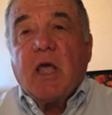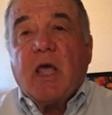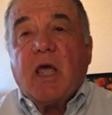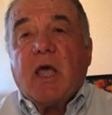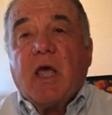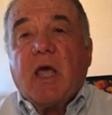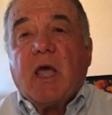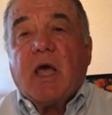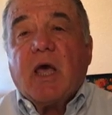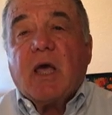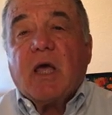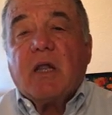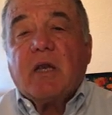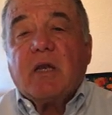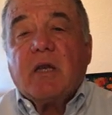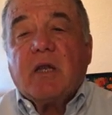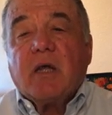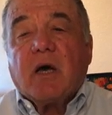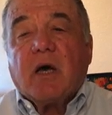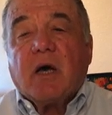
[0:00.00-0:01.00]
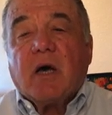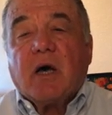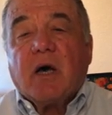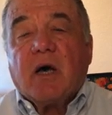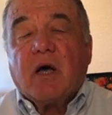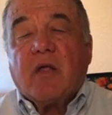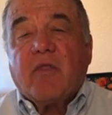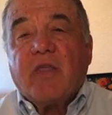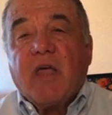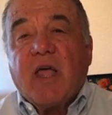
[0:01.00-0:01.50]
and
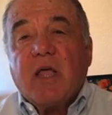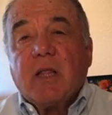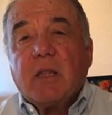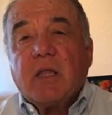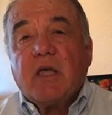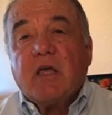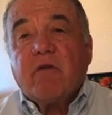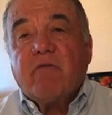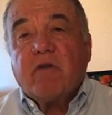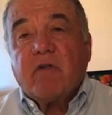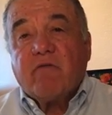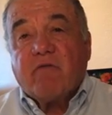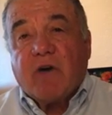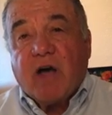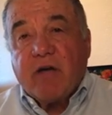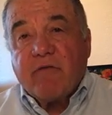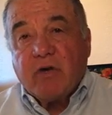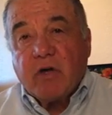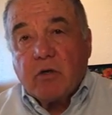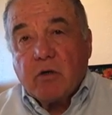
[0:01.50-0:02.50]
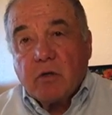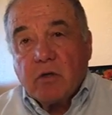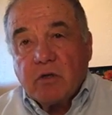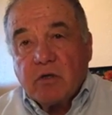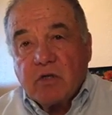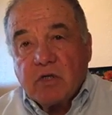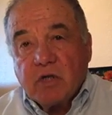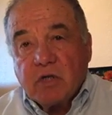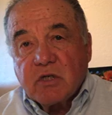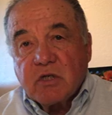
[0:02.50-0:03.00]
they live in
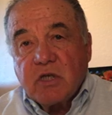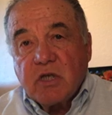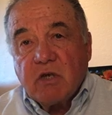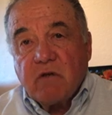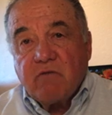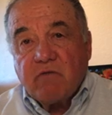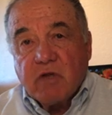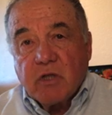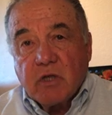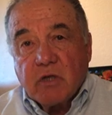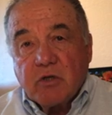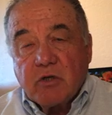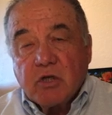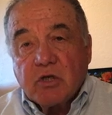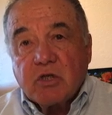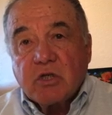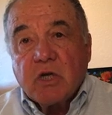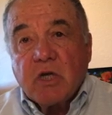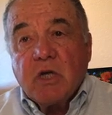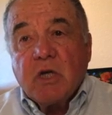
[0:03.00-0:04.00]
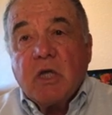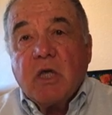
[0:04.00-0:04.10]
516 villages.